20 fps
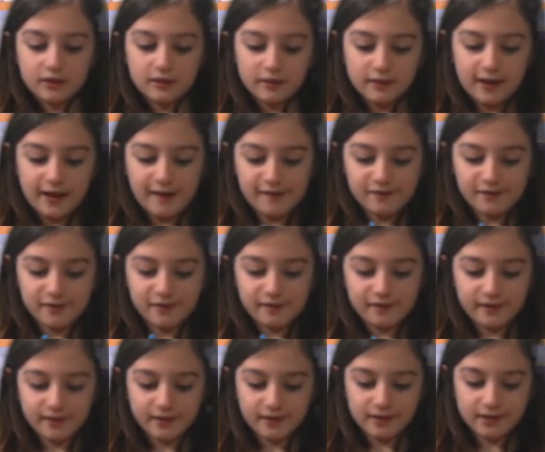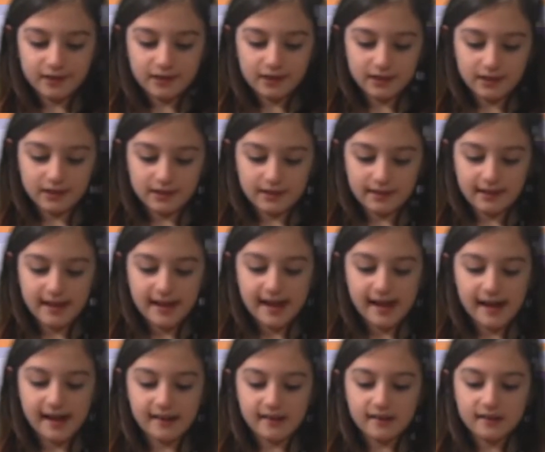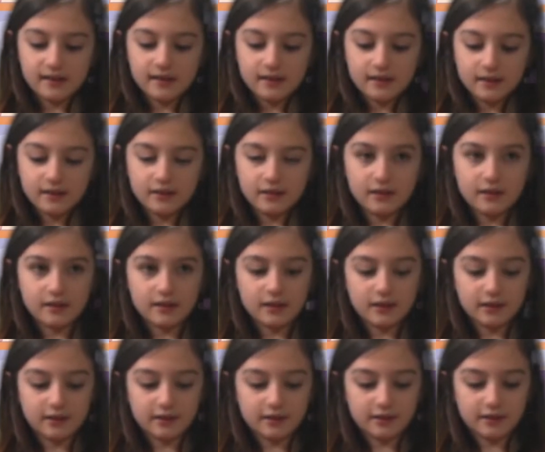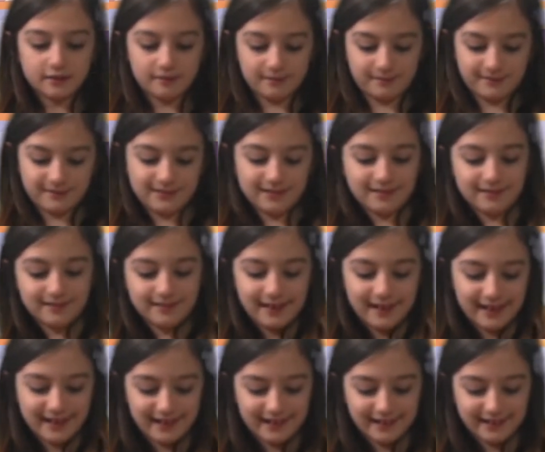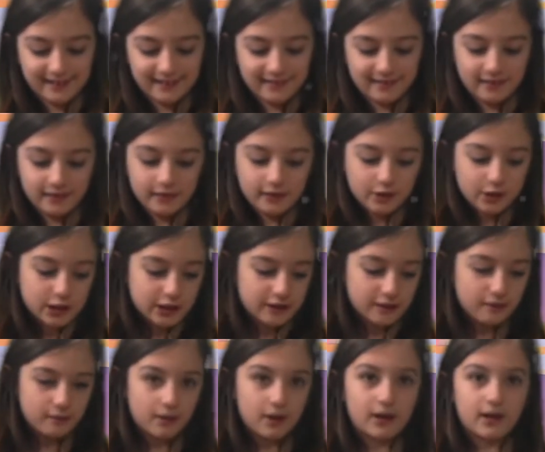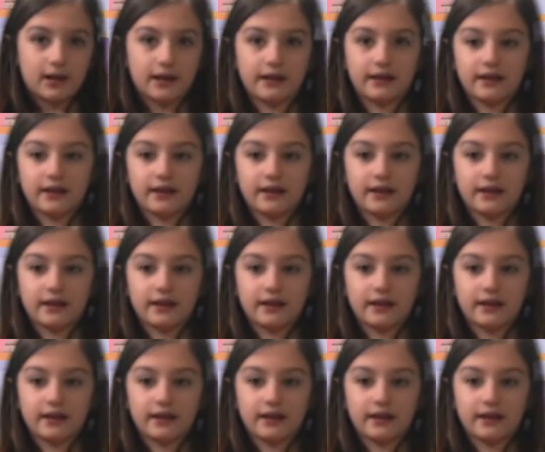After you've done that, you're gonna You're gonna want